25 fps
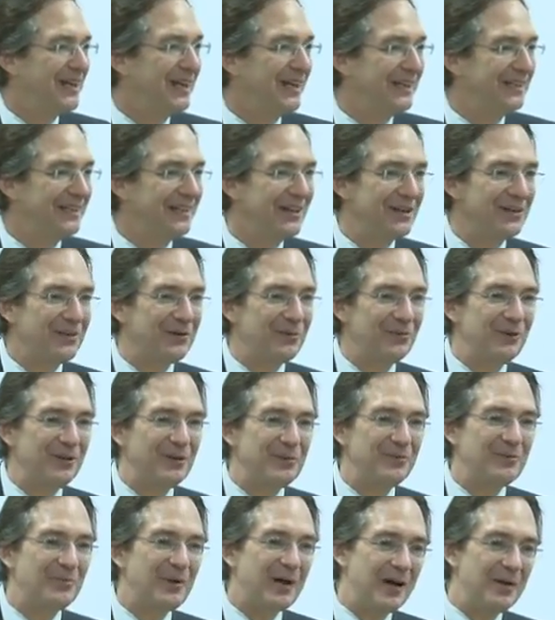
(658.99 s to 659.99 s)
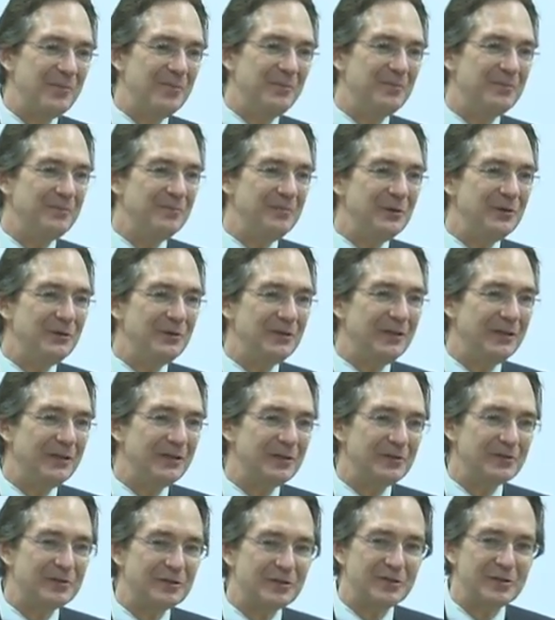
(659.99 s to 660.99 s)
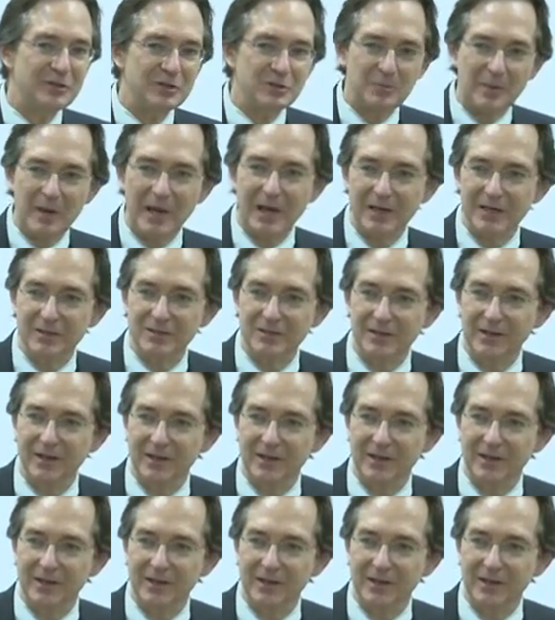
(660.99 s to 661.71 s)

a letter written by mutineers to the Spanish